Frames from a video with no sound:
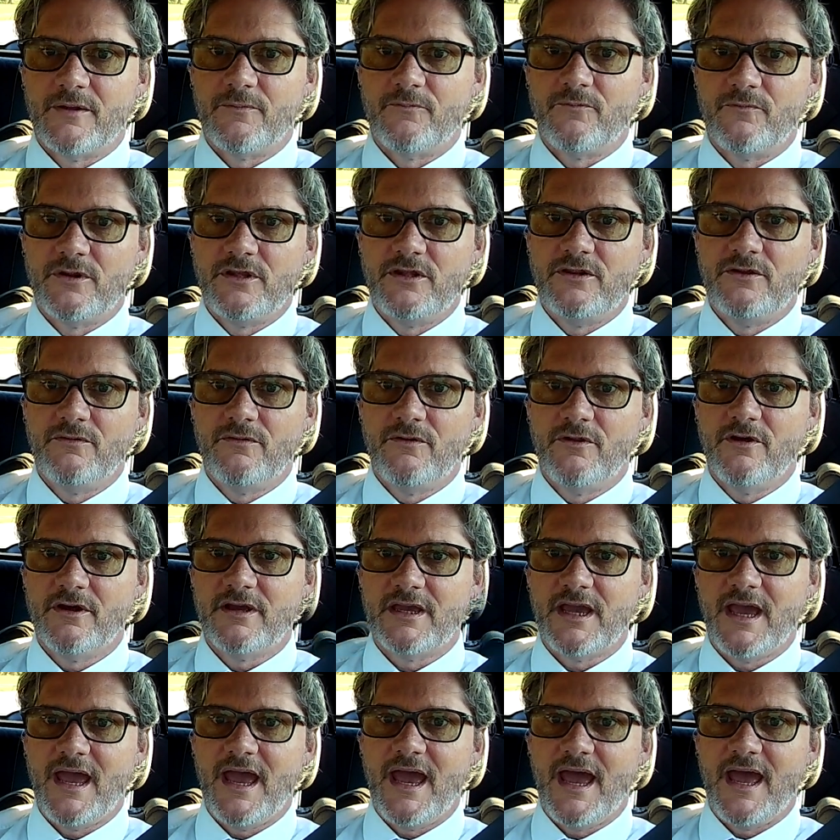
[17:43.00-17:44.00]
When you look
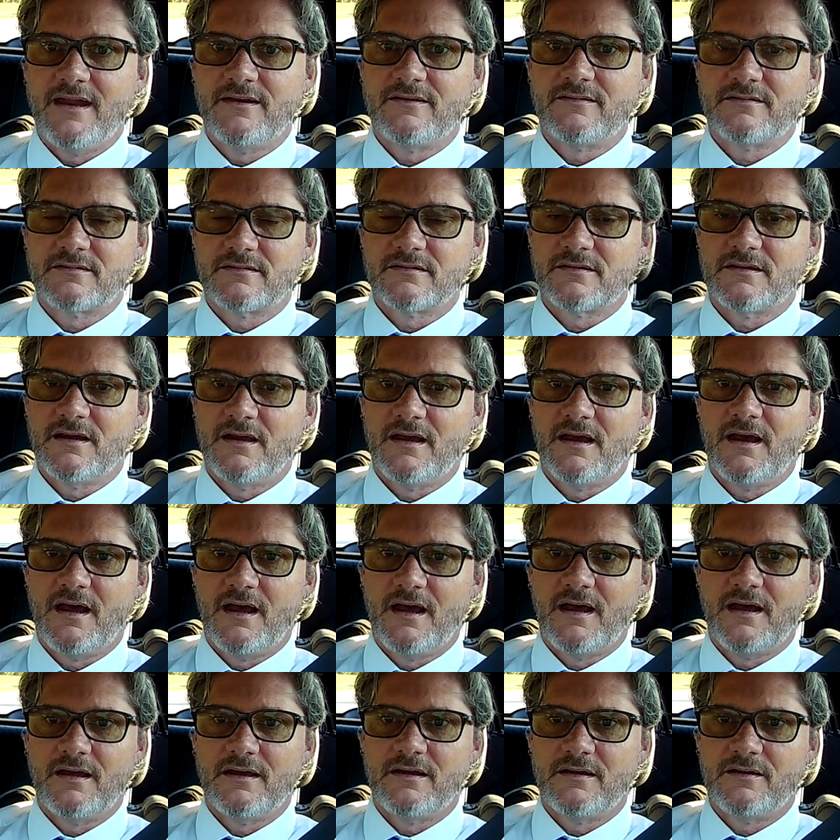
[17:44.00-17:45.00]
at
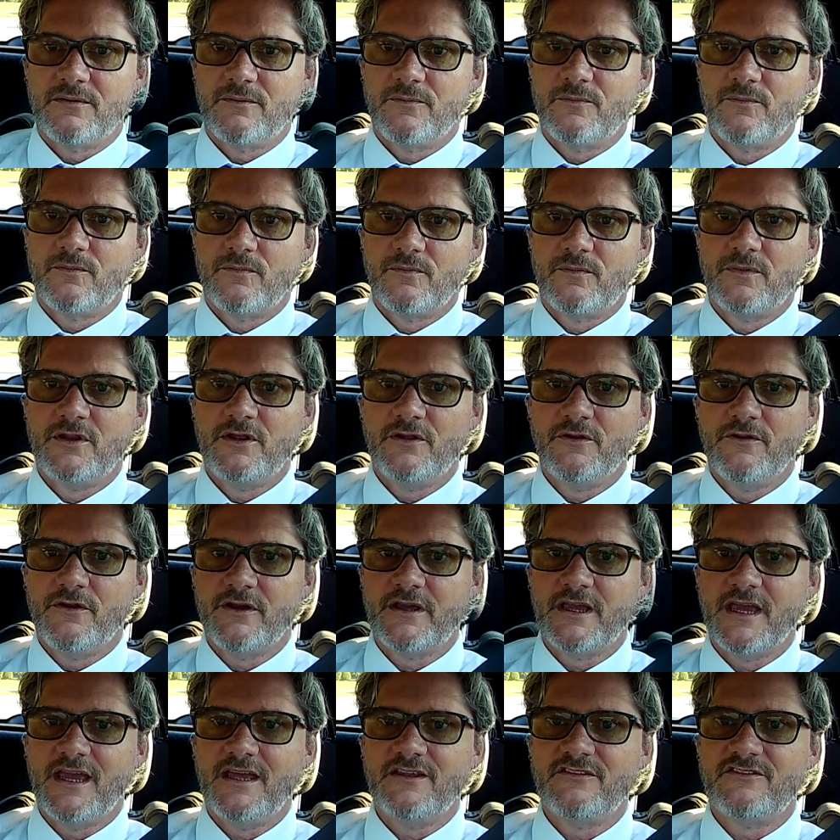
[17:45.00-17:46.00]

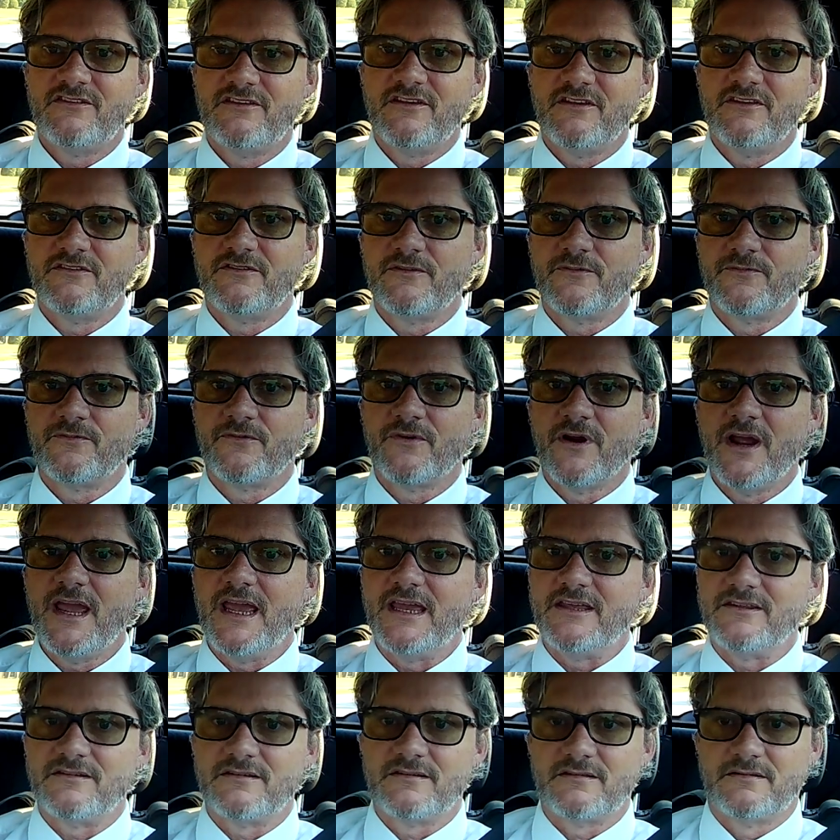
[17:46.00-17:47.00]
instances of
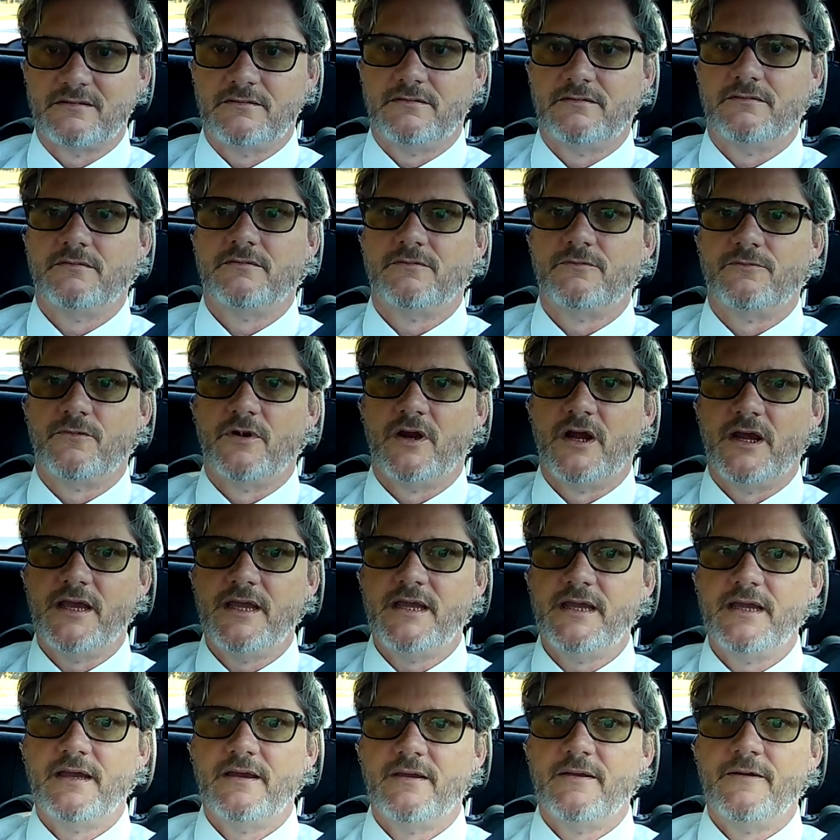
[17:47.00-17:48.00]
race, right?